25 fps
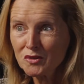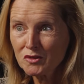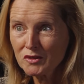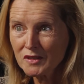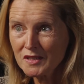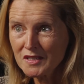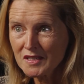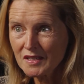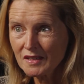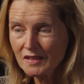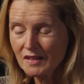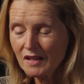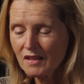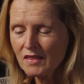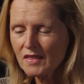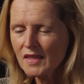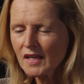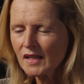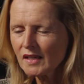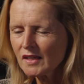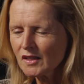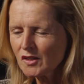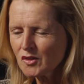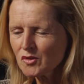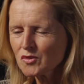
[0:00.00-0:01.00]
Richard, I
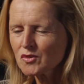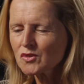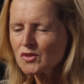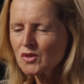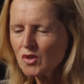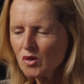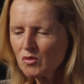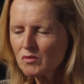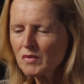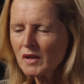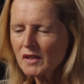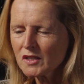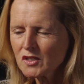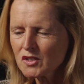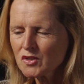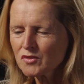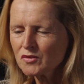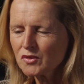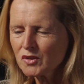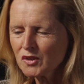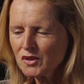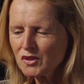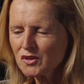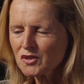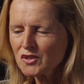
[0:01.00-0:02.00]
thank you so much
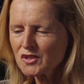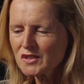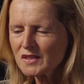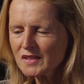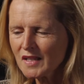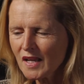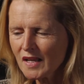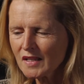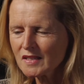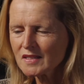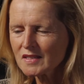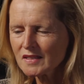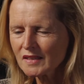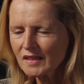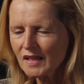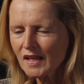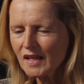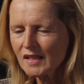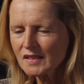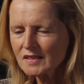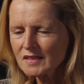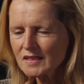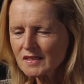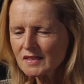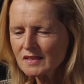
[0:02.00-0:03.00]
for your stance
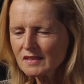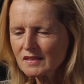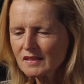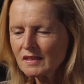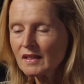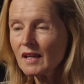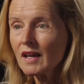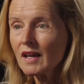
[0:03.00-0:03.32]
against the